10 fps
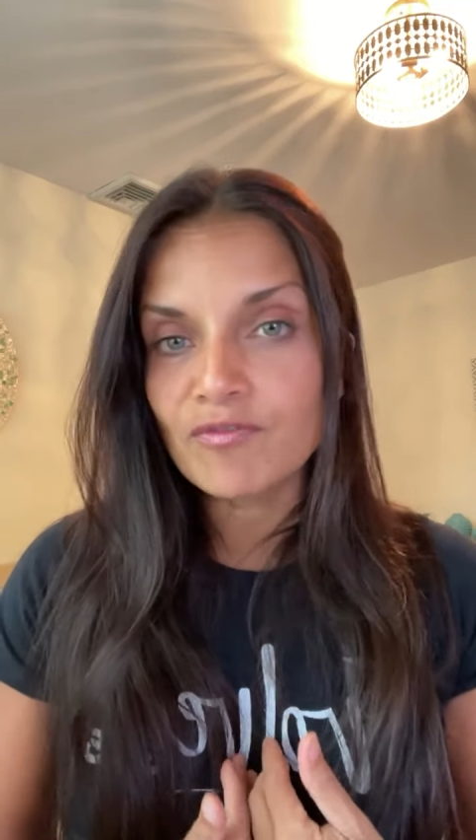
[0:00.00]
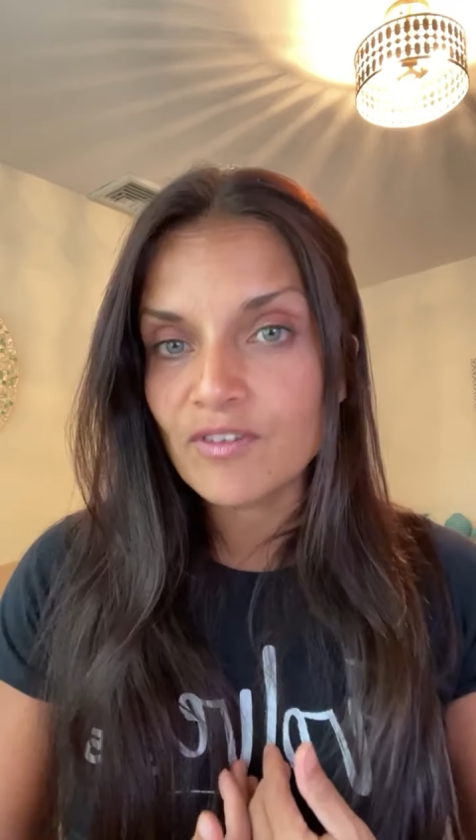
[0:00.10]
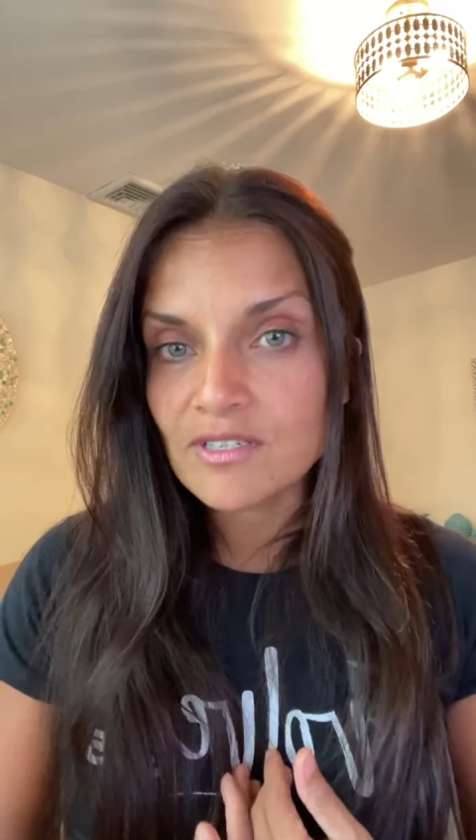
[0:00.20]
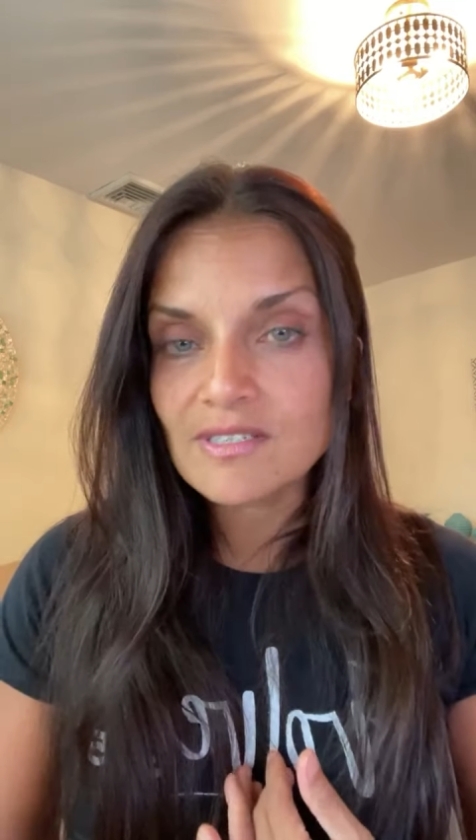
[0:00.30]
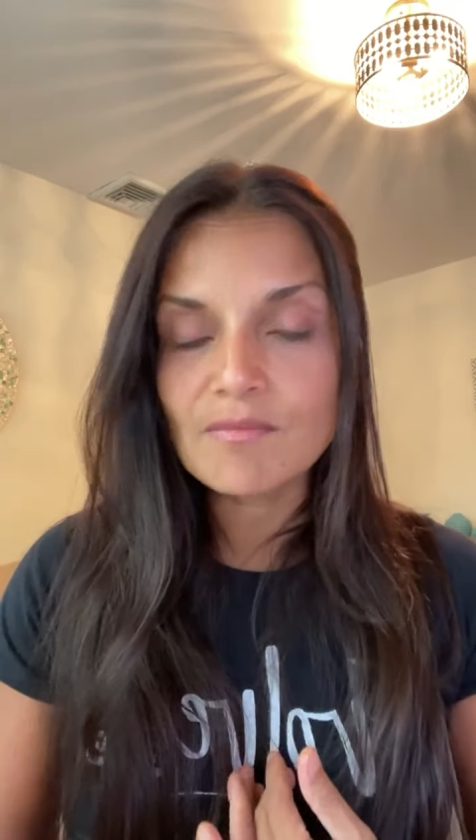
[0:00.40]

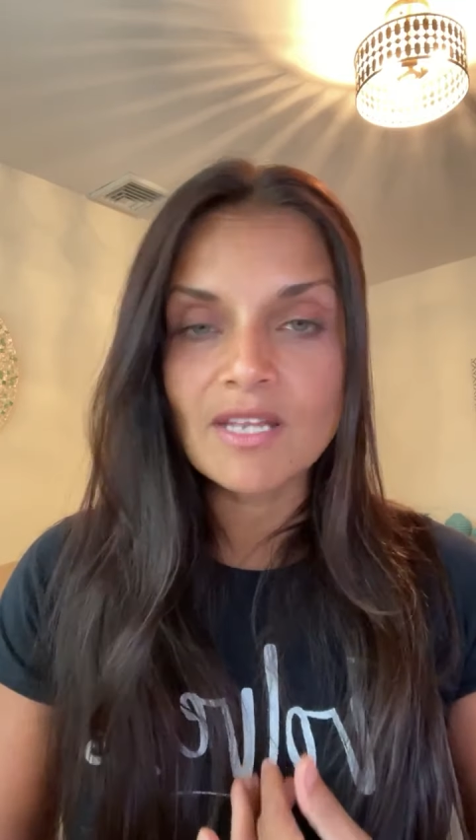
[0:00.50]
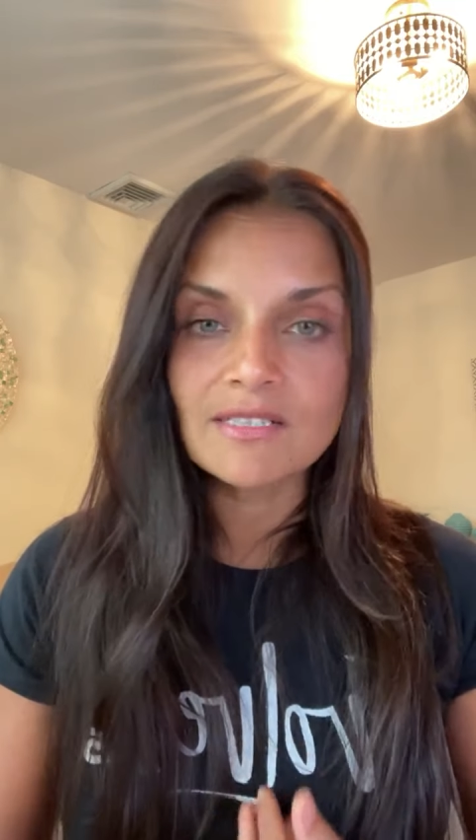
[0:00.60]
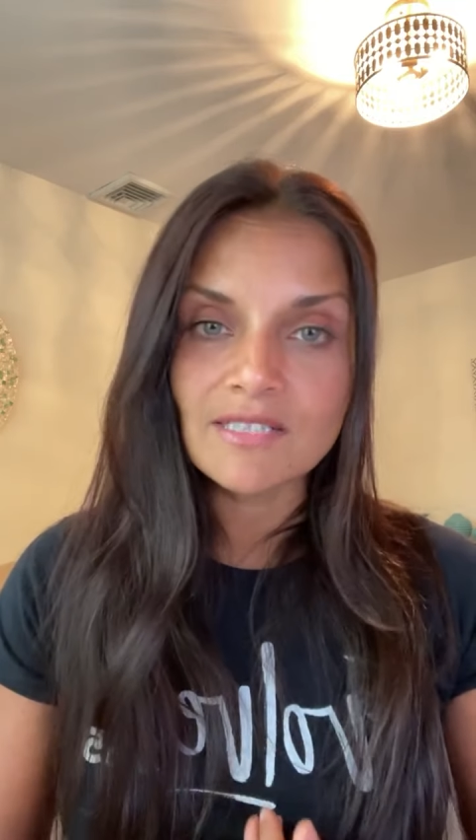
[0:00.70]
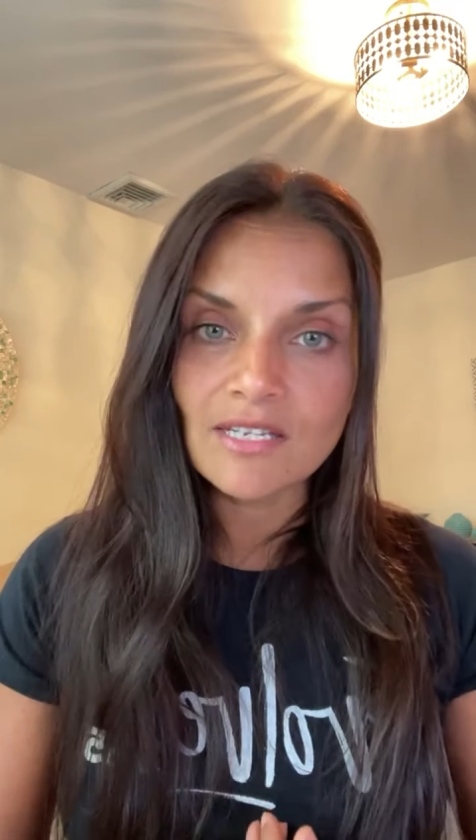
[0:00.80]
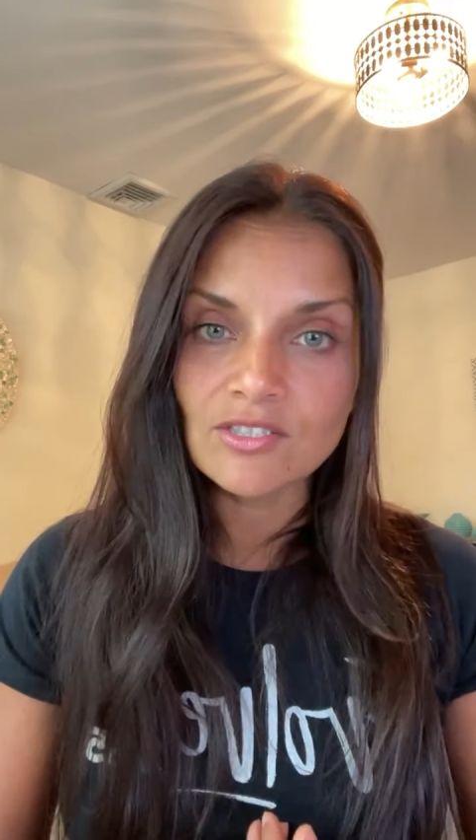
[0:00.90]
first
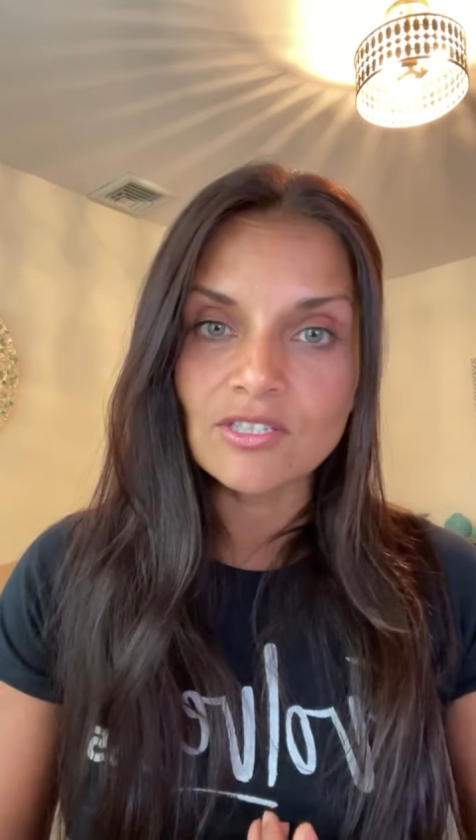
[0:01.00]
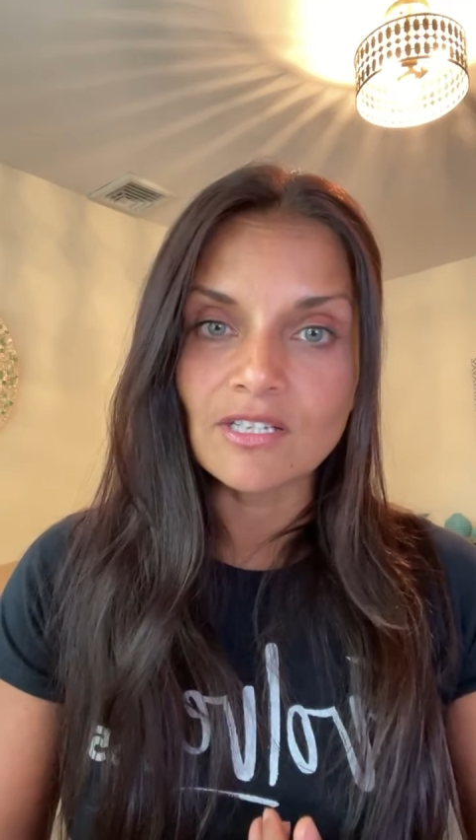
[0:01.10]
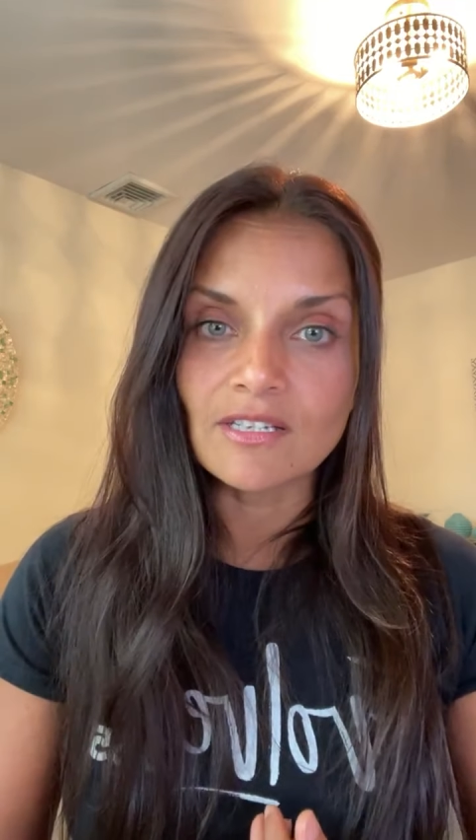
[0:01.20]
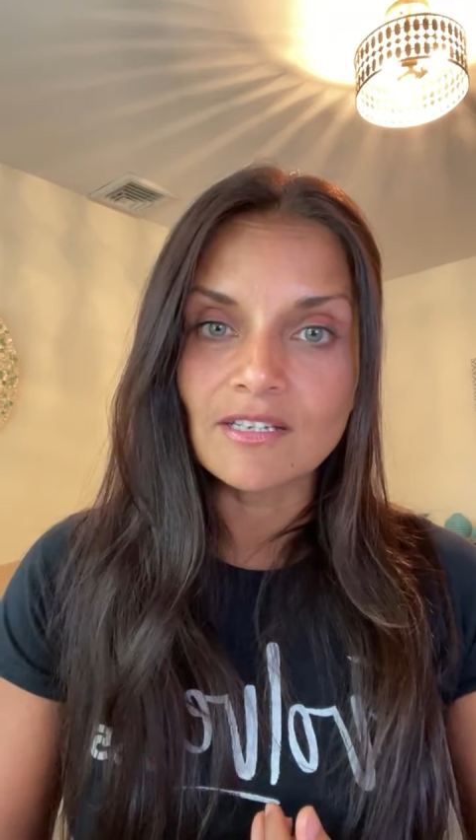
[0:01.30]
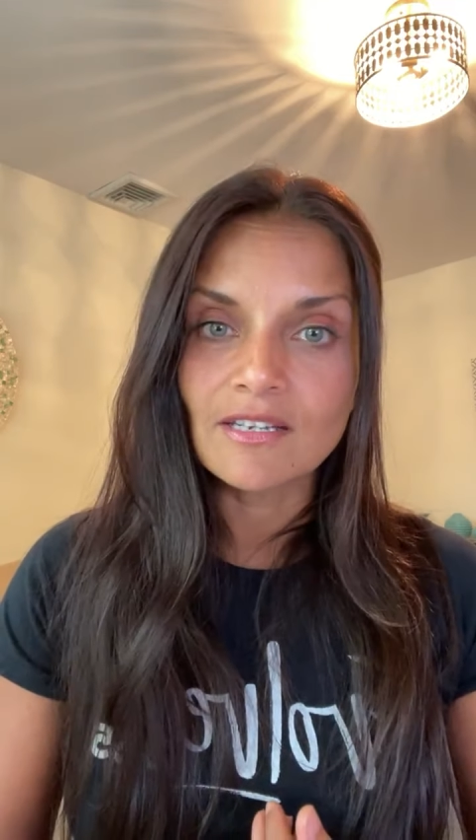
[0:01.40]

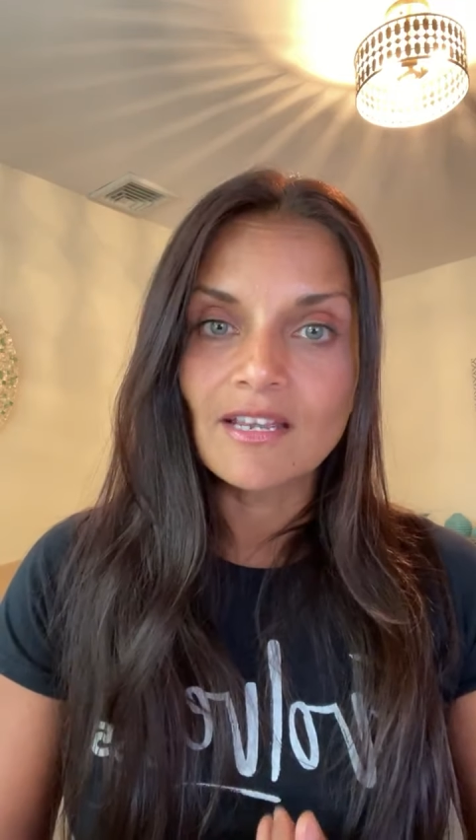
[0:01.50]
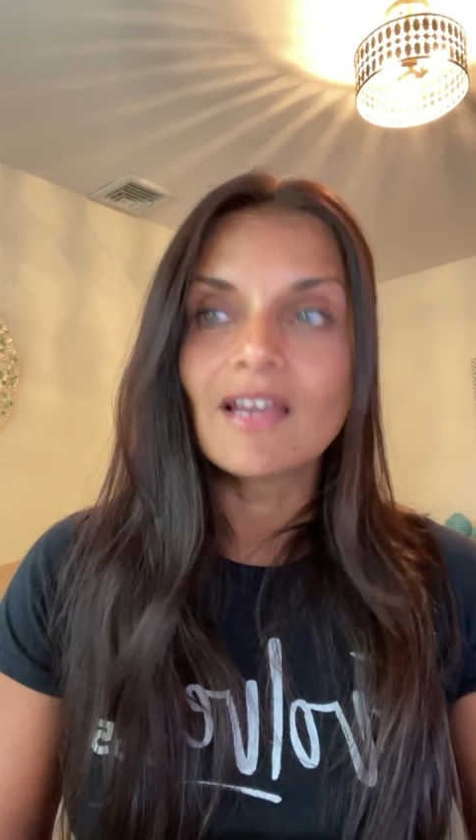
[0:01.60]
meditation